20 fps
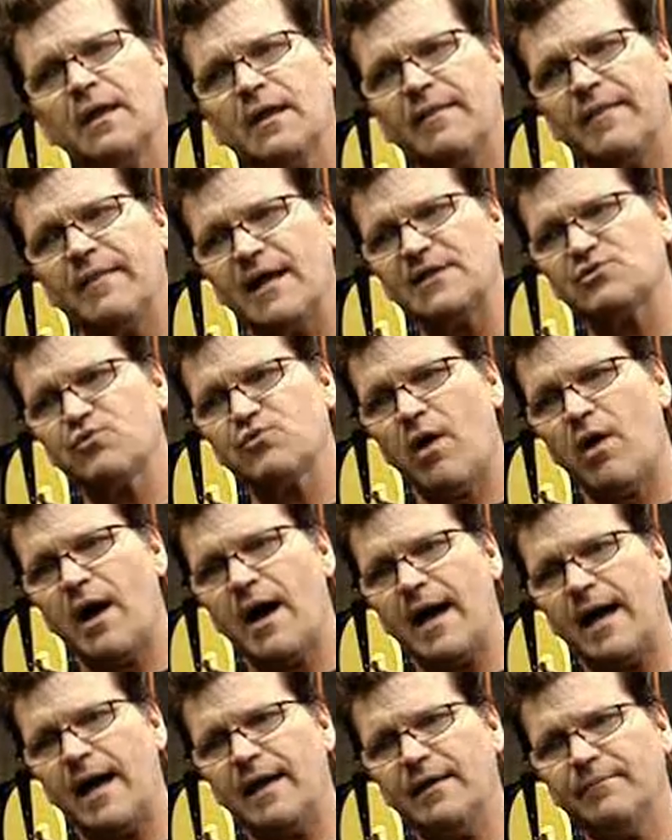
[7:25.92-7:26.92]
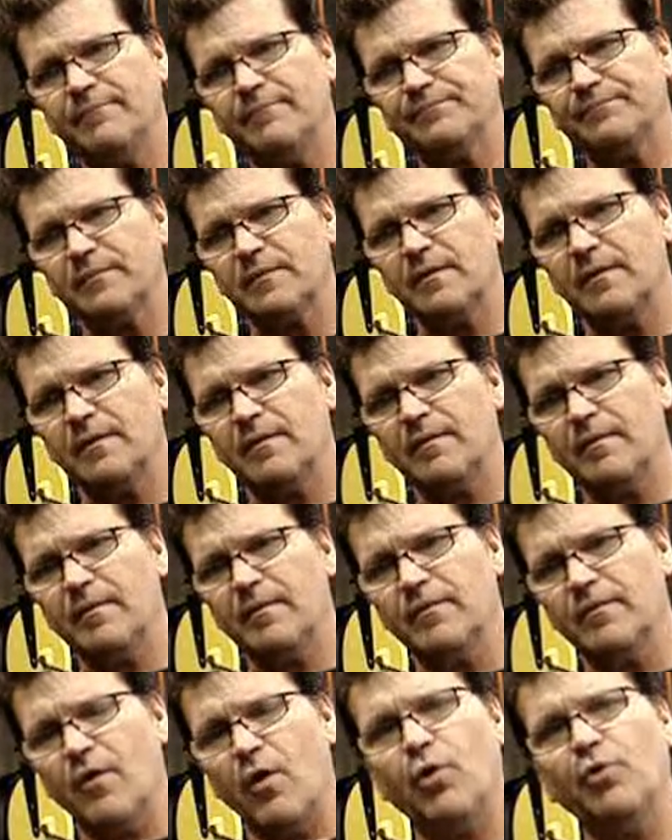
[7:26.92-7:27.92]

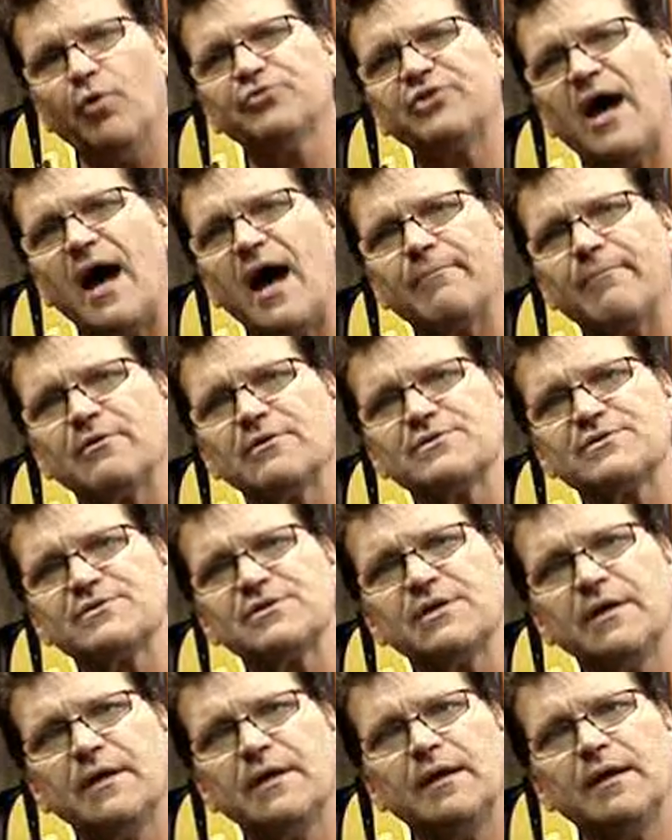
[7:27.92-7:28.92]
the old timers